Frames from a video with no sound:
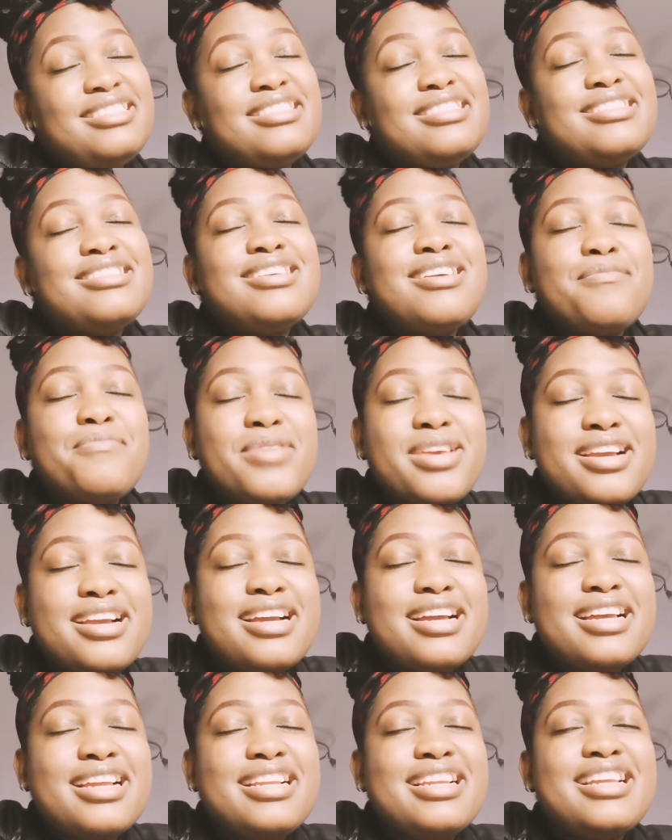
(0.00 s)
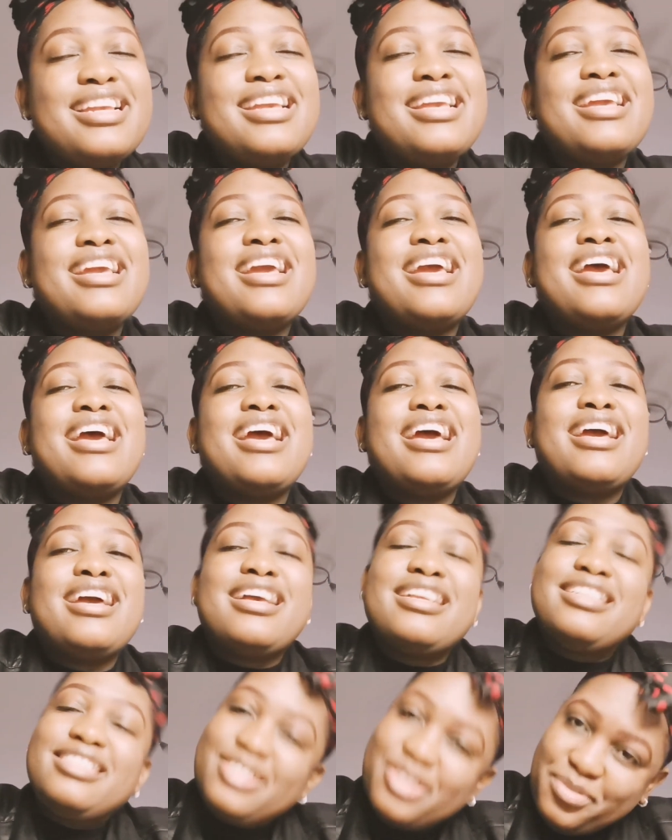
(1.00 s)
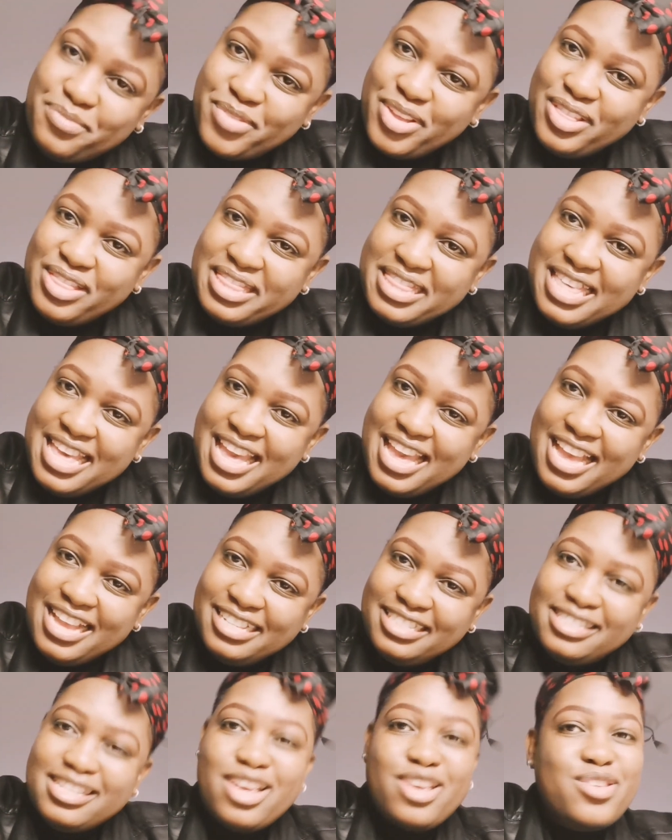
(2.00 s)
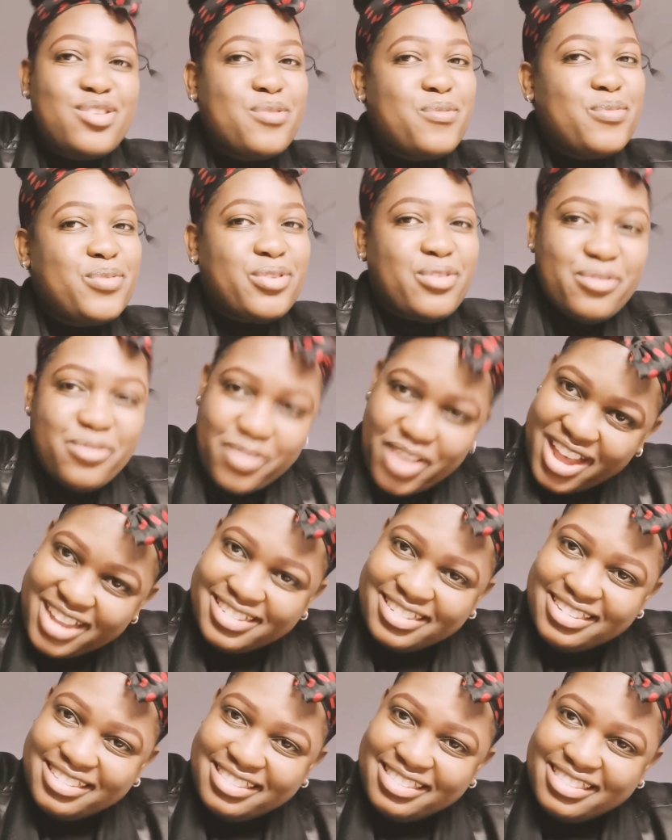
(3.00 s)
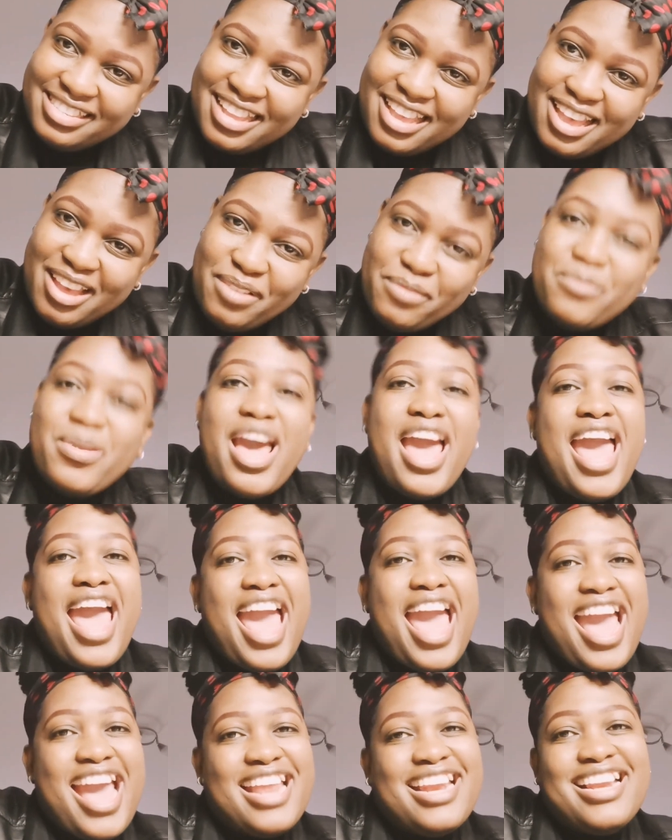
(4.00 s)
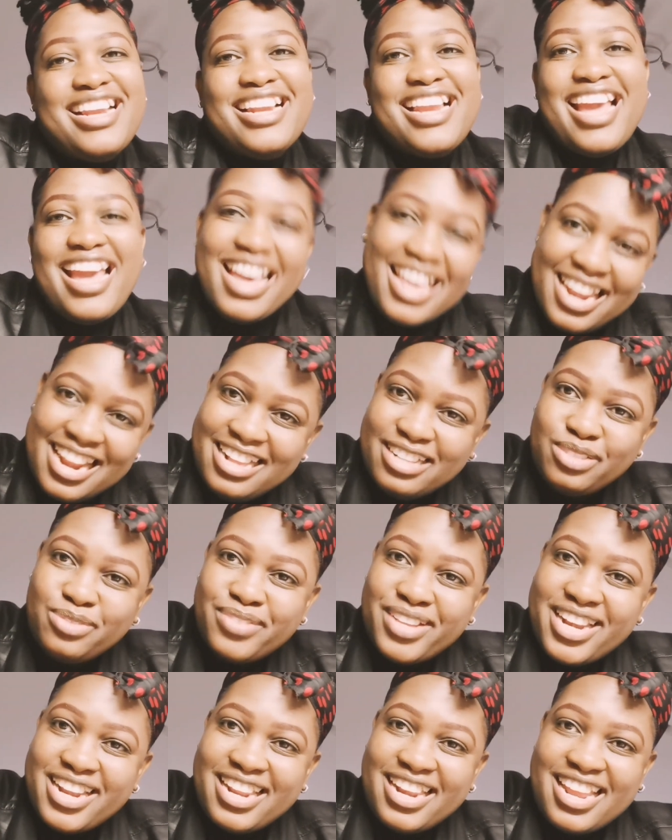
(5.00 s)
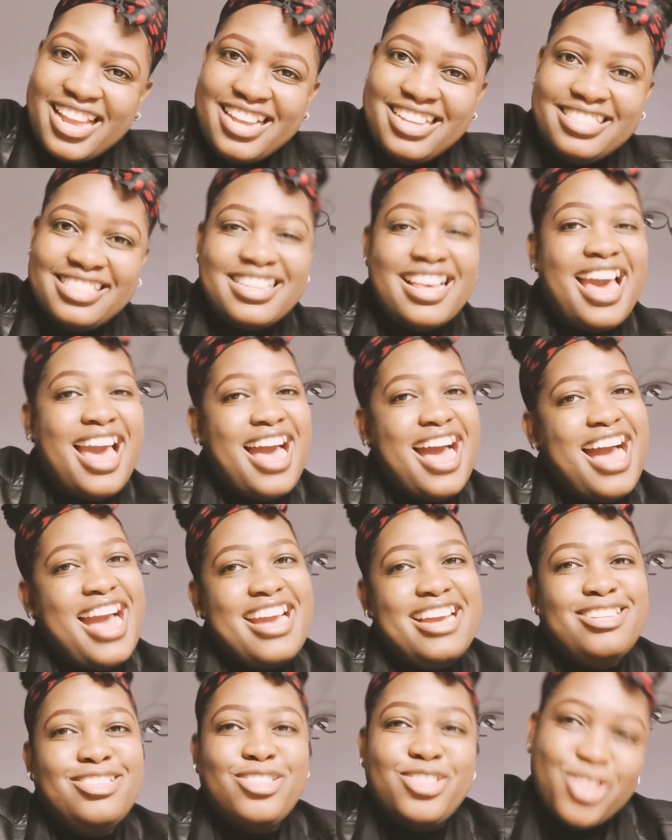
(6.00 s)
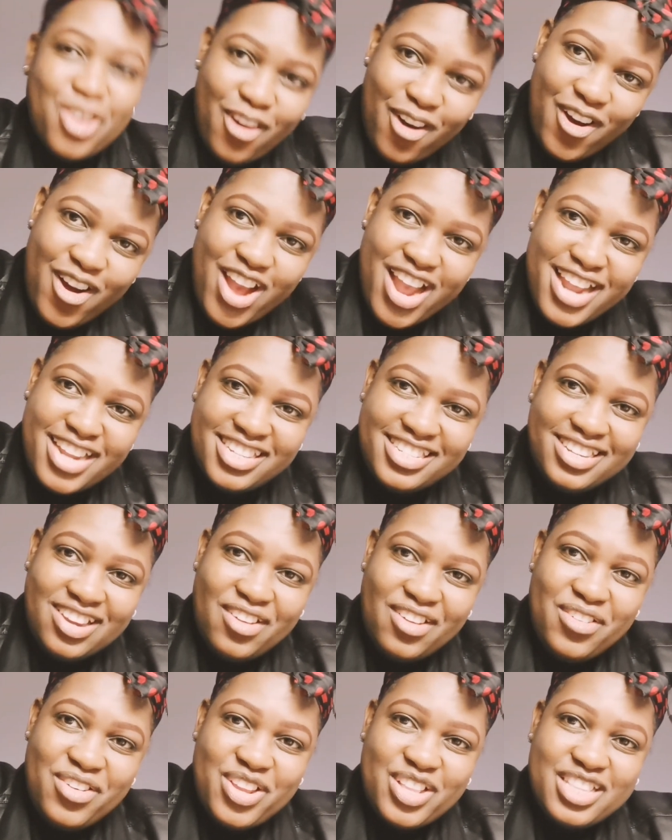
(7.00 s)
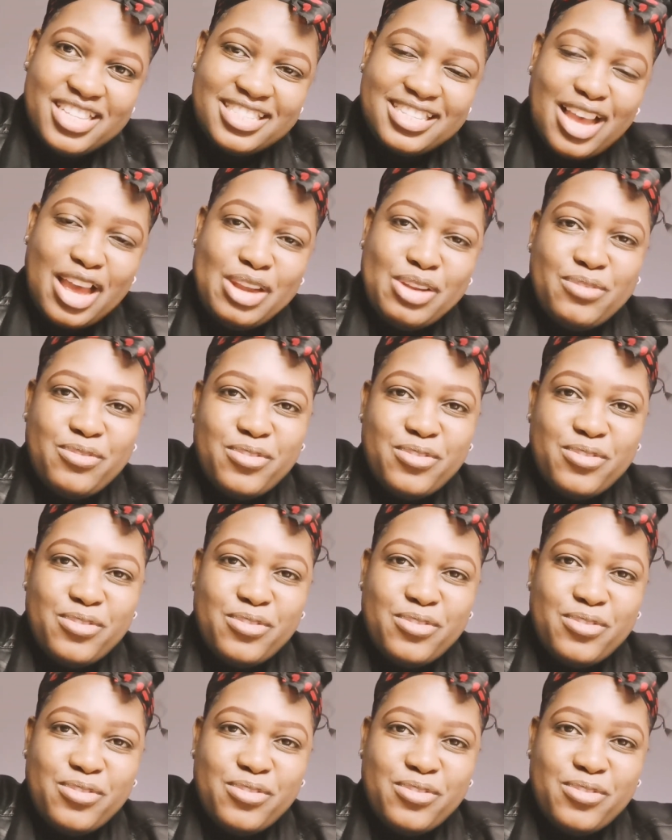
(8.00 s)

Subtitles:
typically German things you will not find in Zim, and it is what it is. I enjoy sharing this kind